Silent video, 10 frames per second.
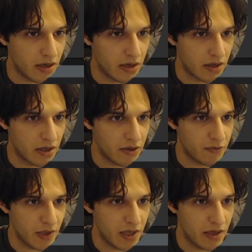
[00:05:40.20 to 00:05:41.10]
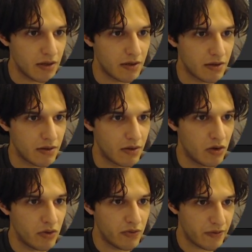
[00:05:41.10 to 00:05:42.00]
give me
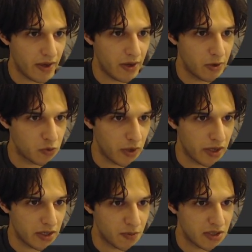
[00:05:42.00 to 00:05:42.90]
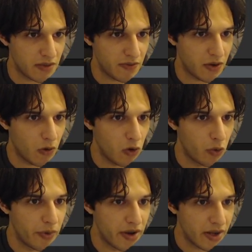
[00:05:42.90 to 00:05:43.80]
all of the values where a specific
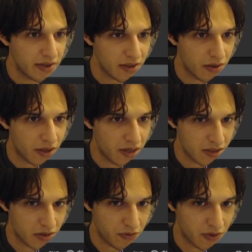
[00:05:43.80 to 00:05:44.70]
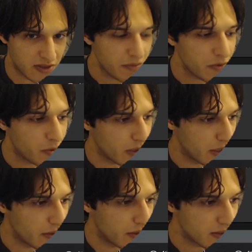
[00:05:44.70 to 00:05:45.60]
column not in the result of a
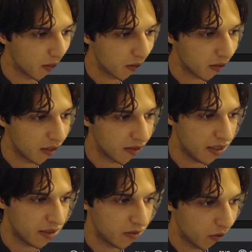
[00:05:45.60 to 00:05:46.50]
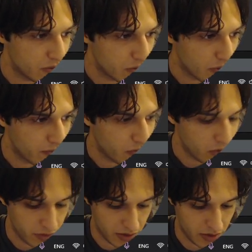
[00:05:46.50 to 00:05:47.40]
subquery, this is translated into the
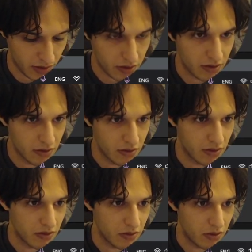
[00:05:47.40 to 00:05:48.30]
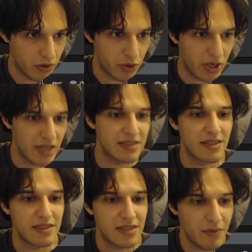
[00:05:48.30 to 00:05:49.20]
following thing. Or it's
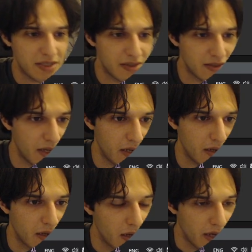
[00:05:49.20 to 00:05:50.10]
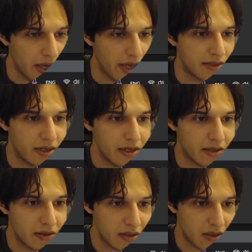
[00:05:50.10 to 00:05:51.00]
the same as saying, hey, select
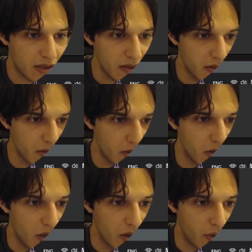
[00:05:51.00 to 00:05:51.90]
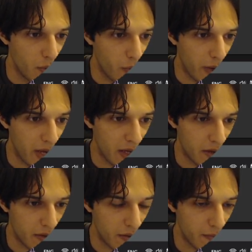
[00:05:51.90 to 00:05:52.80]
this thing
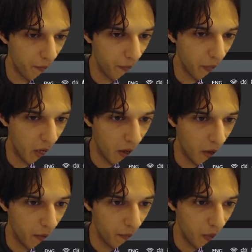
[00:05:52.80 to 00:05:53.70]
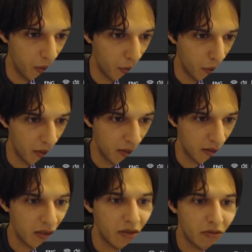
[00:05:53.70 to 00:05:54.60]
where 3 does
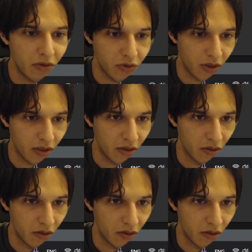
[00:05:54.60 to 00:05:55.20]
not equal to 1.